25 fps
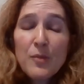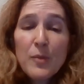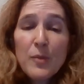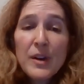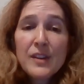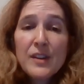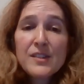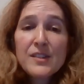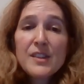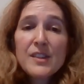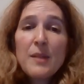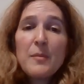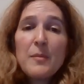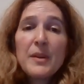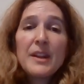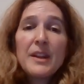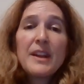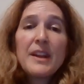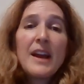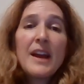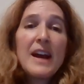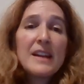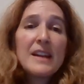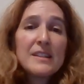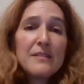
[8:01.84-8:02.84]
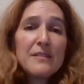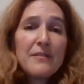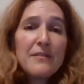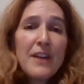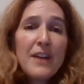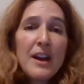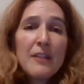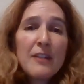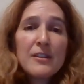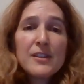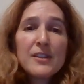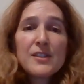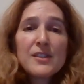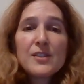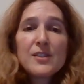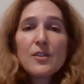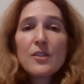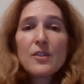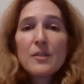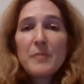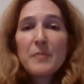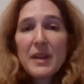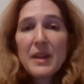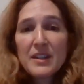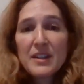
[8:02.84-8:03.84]
where somebody has a virus or
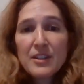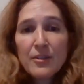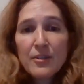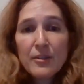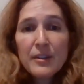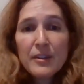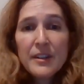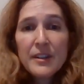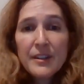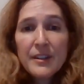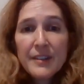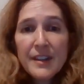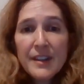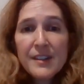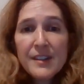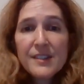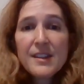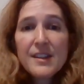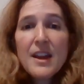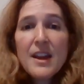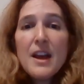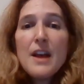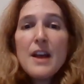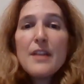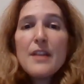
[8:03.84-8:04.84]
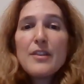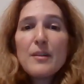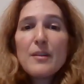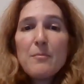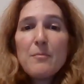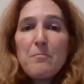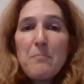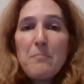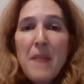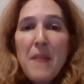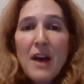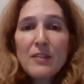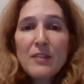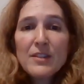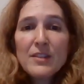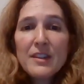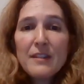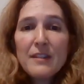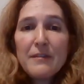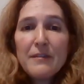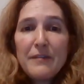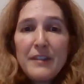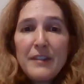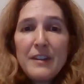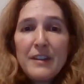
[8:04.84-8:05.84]
a bacterial illness, they're mounting a
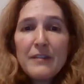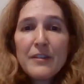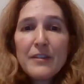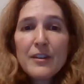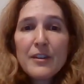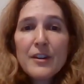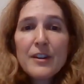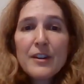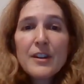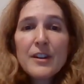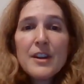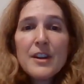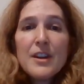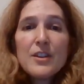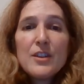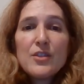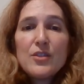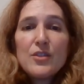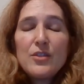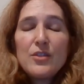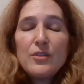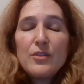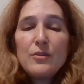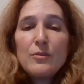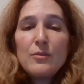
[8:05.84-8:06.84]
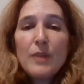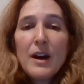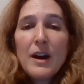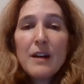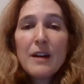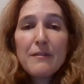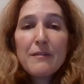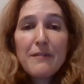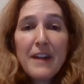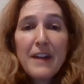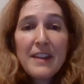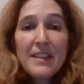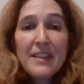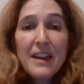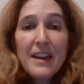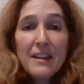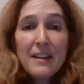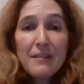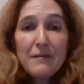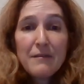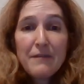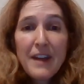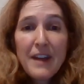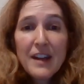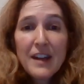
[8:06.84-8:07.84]
fever to fight that
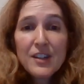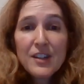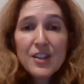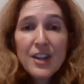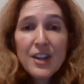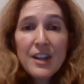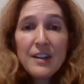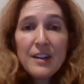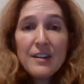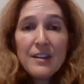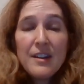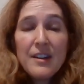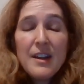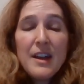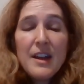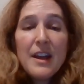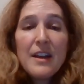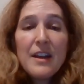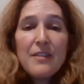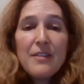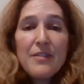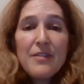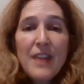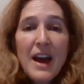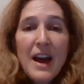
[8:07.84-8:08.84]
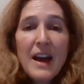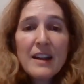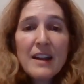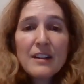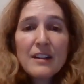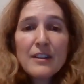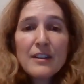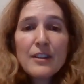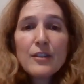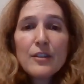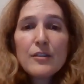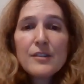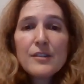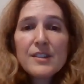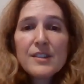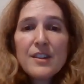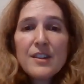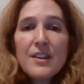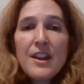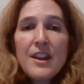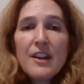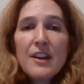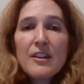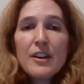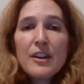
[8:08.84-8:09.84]
infection, in that clinical
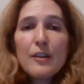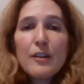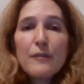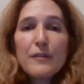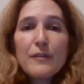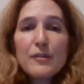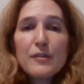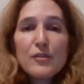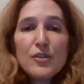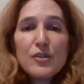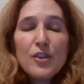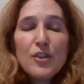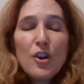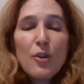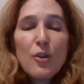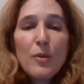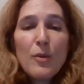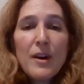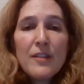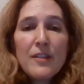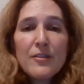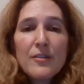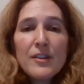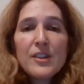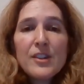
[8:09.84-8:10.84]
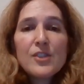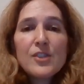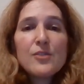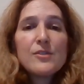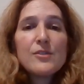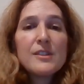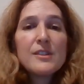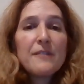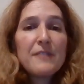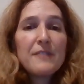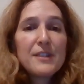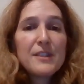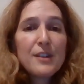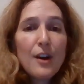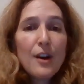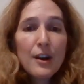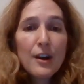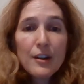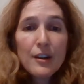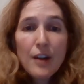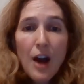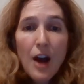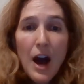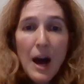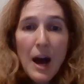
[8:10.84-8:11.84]
scenario, if there's no other issues, if it's
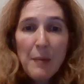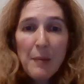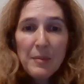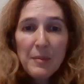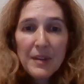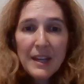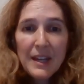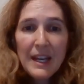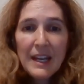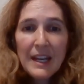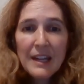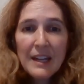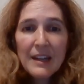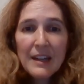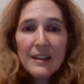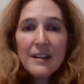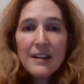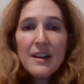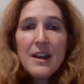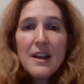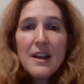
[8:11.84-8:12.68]
uncomplicated,